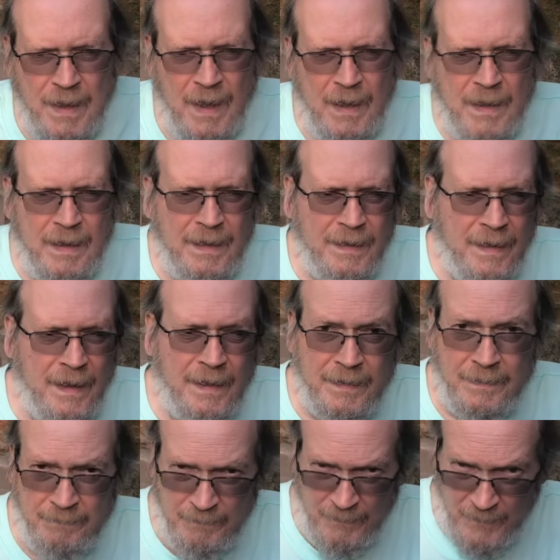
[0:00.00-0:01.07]
a
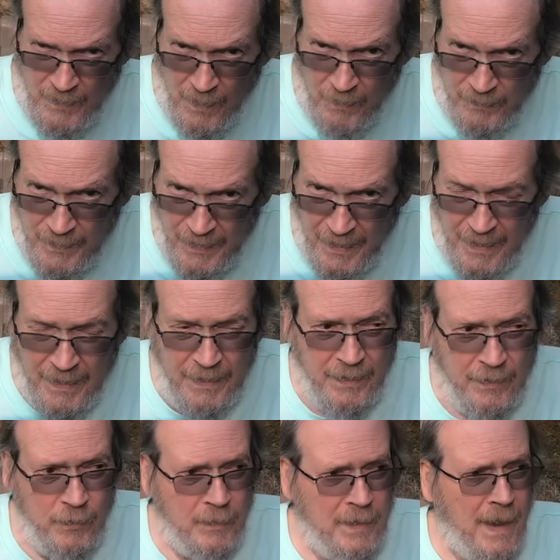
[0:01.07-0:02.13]
young king
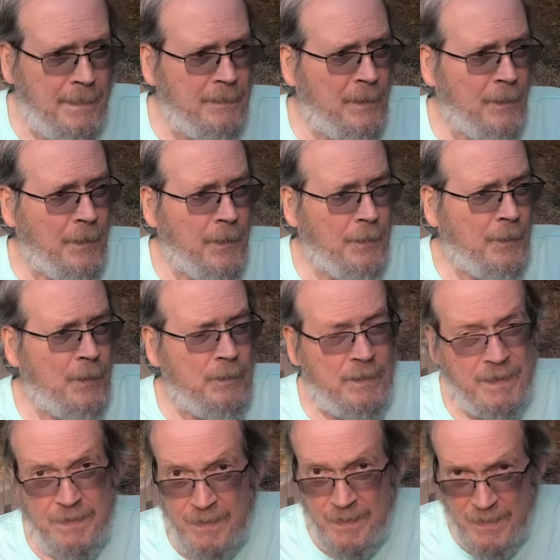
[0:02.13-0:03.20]
who came to the throne
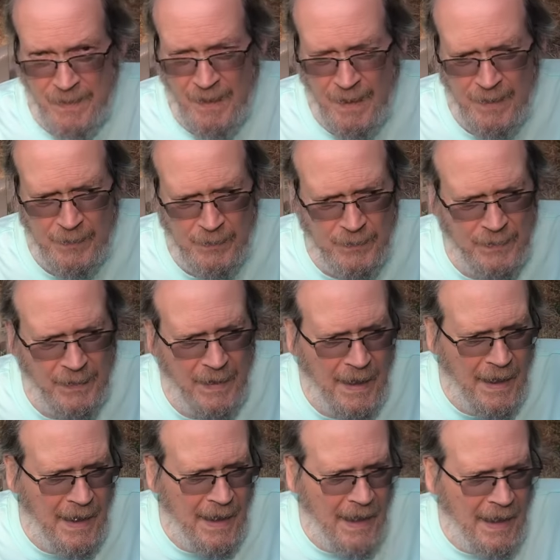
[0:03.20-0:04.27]
as a child,
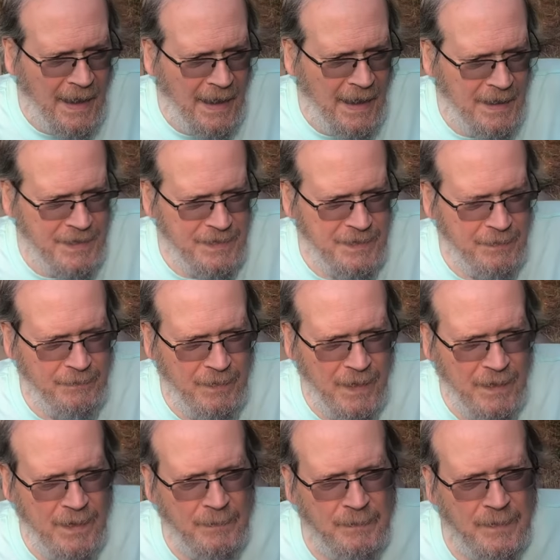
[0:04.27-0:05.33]
has
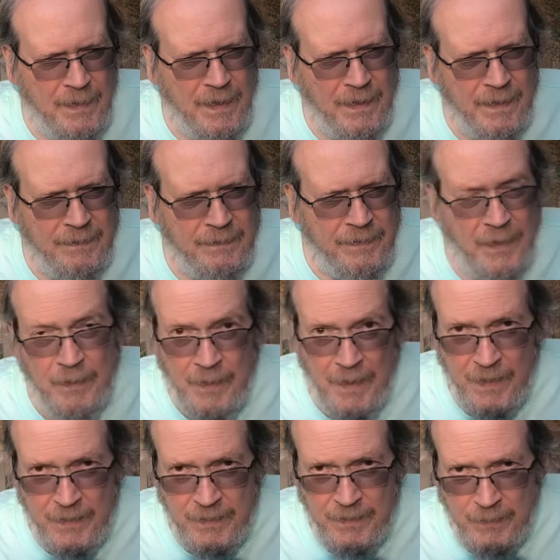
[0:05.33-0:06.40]
developed very
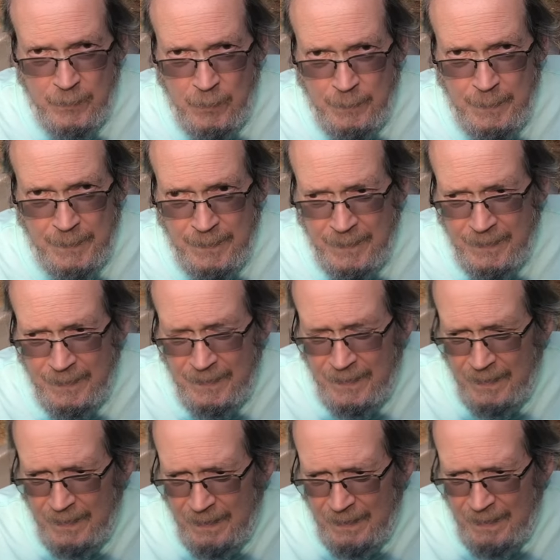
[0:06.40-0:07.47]
exorbitant
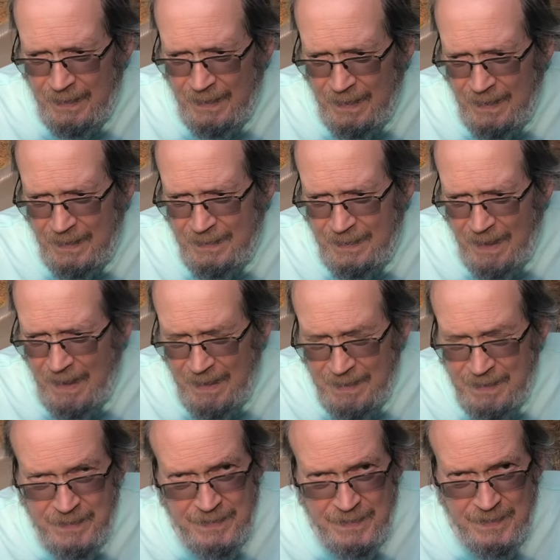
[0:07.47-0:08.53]

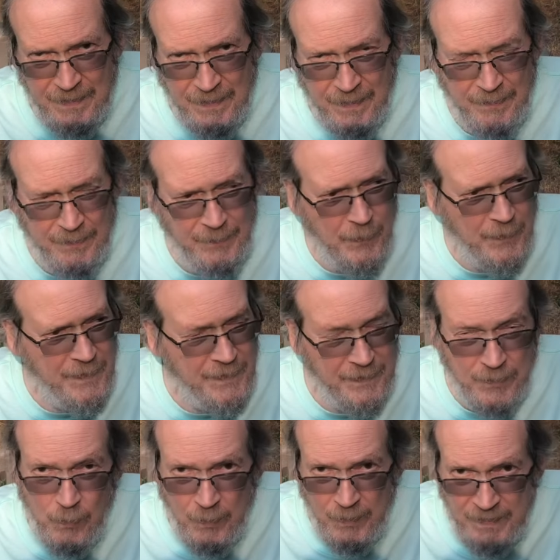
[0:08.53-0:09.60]
tastes for his
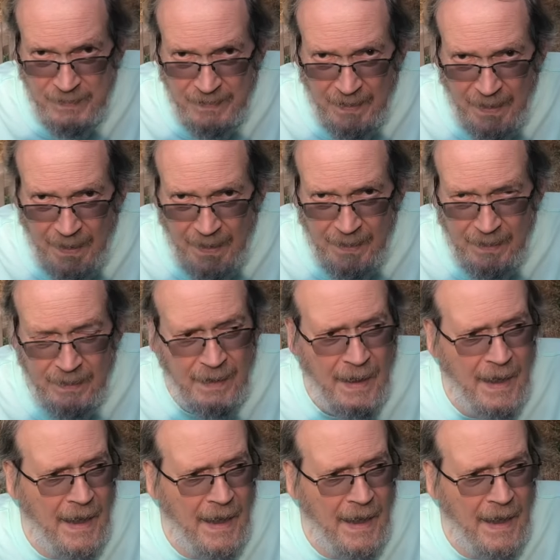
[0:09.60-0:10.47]
court style